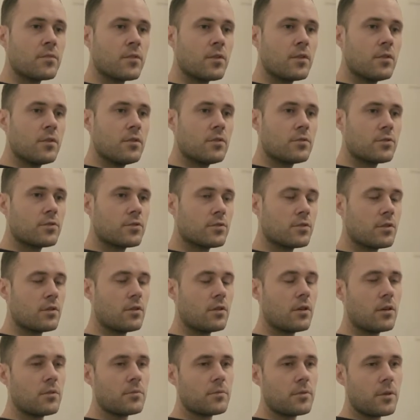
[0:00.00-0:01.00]
So
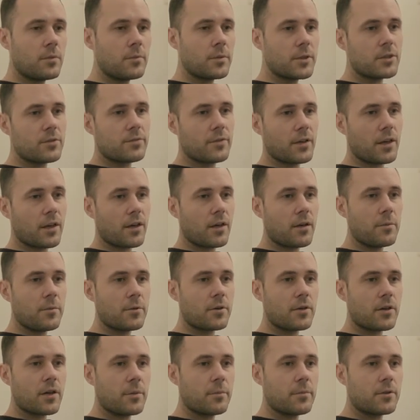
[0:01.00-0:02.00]
I'm not much of a
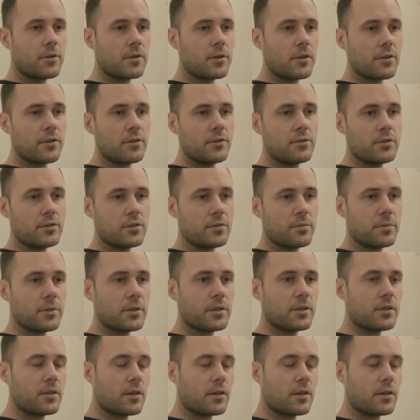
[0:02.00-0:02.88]
gamer anymore. I used to be